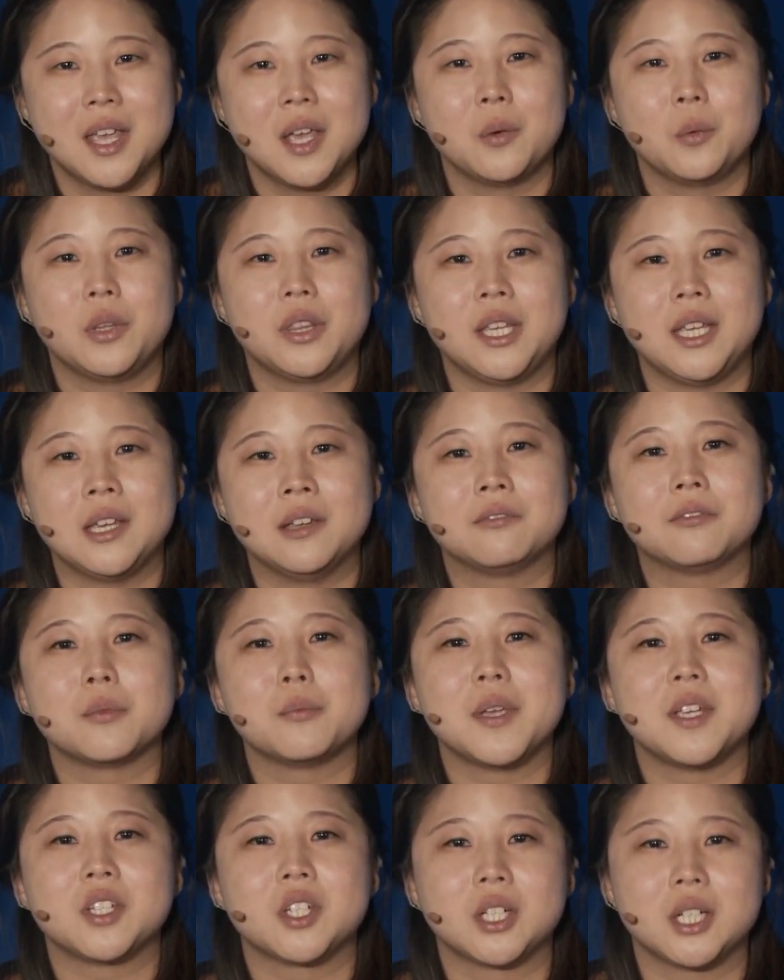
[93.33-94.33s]
with the
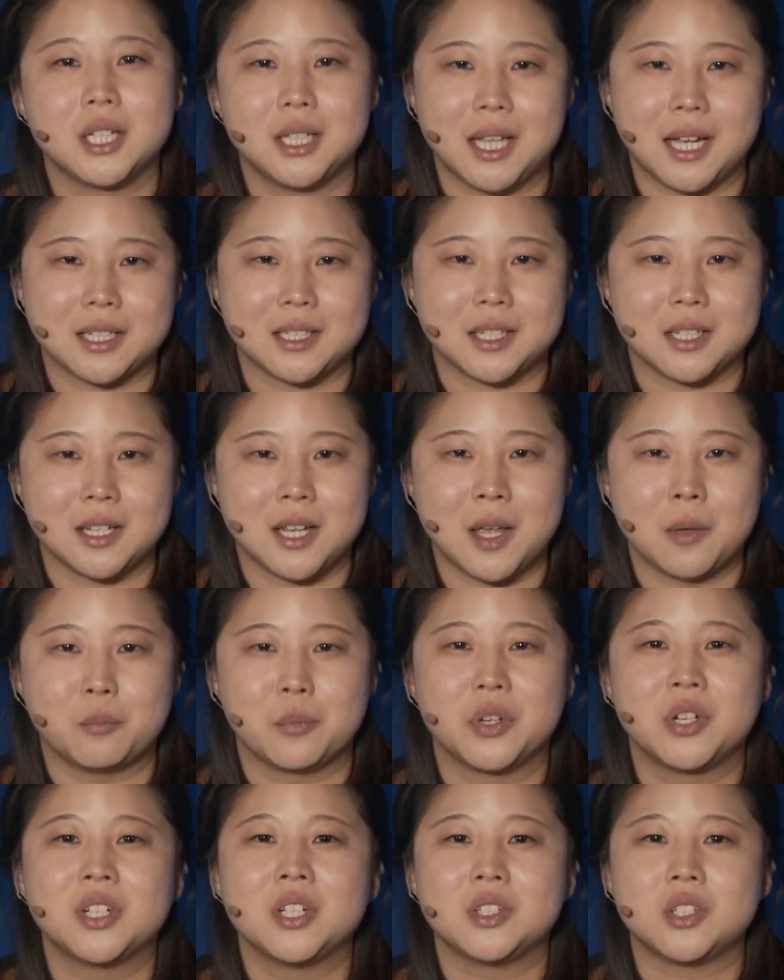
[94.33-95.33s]
information collected and
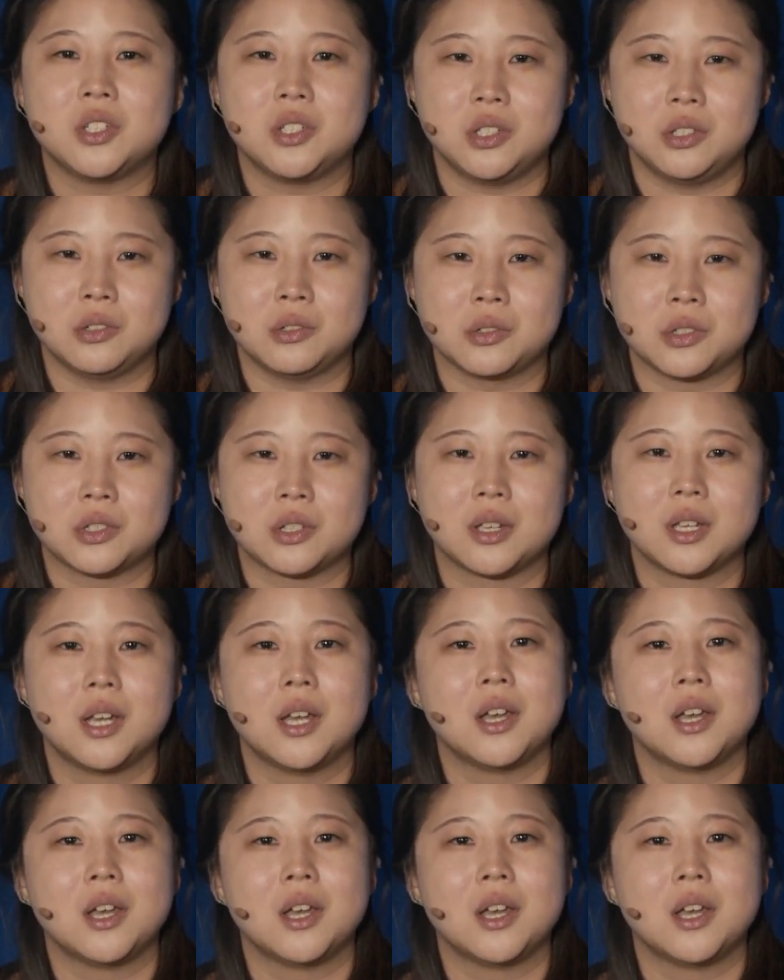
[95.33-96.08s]
put it to use.